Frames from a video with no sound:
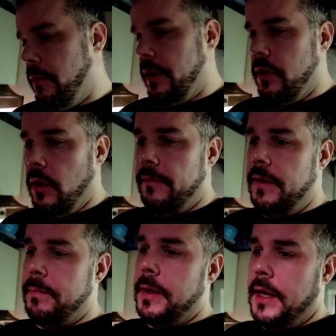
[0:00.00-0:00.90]
and what
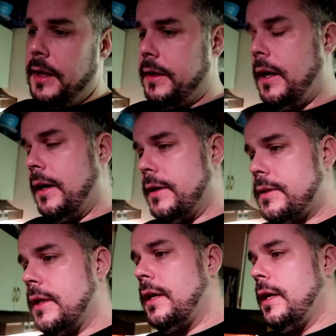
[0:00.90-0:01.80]
NordVPN
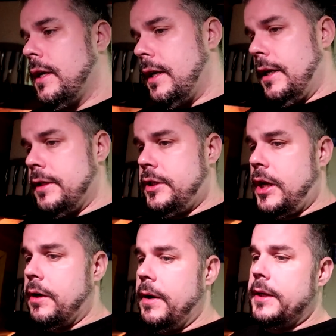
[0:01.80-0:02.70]
does is it
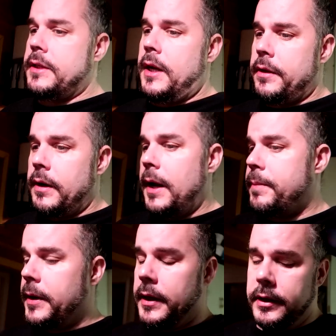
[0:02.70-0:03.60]
generates another
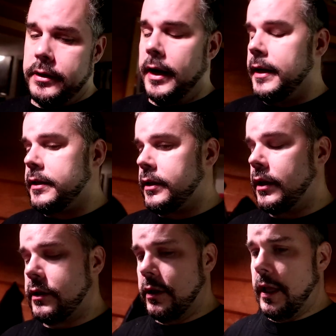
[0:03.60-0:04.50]
IP
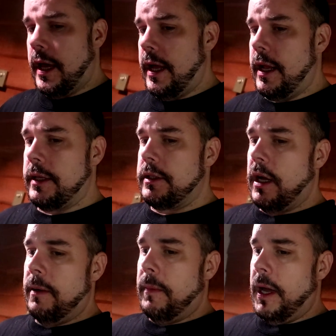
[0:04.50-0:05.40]
address so that it's
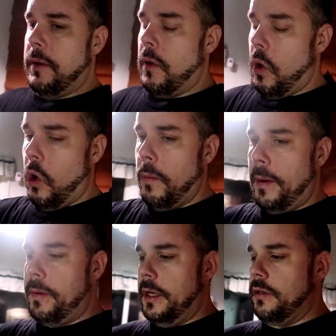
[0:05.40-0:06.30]
not my home
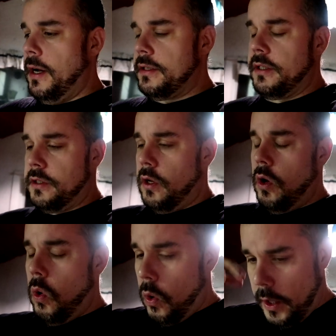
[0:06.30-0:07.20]
IP address, it's a
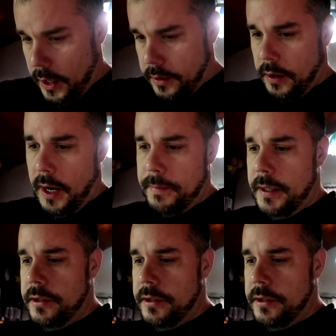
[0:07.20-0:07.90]
whole other IP